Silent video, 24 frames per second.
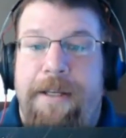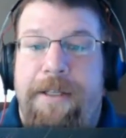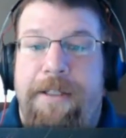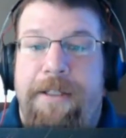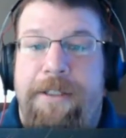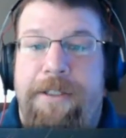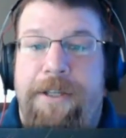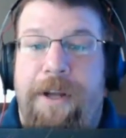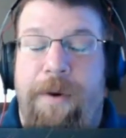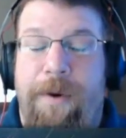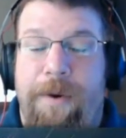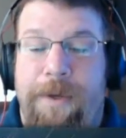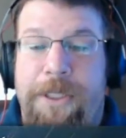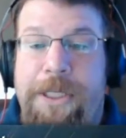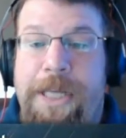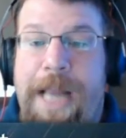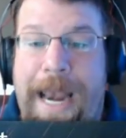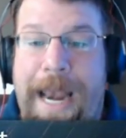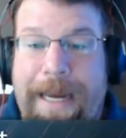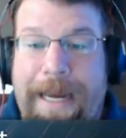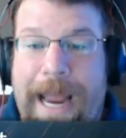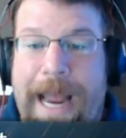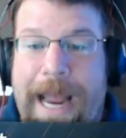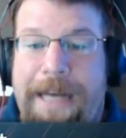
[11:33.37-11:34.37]
So it was a
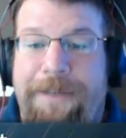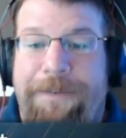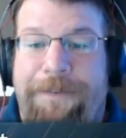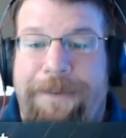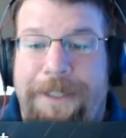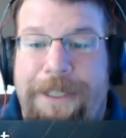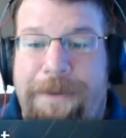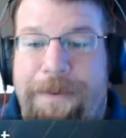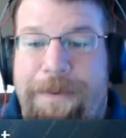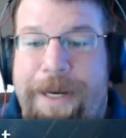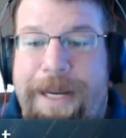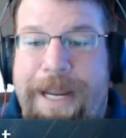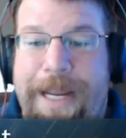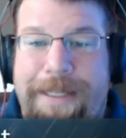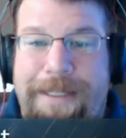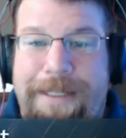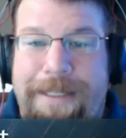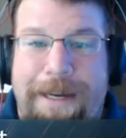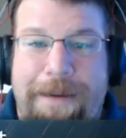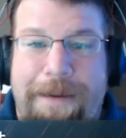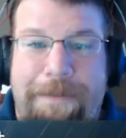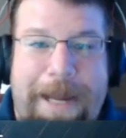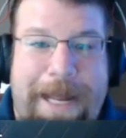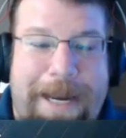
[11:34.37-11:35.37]
lot of controversy. What do you guys
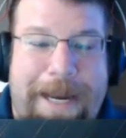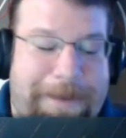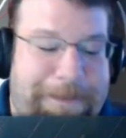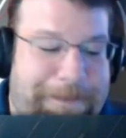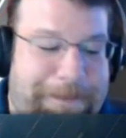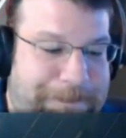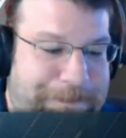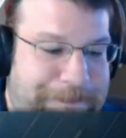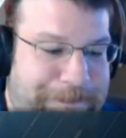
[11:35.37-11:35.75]
think about it?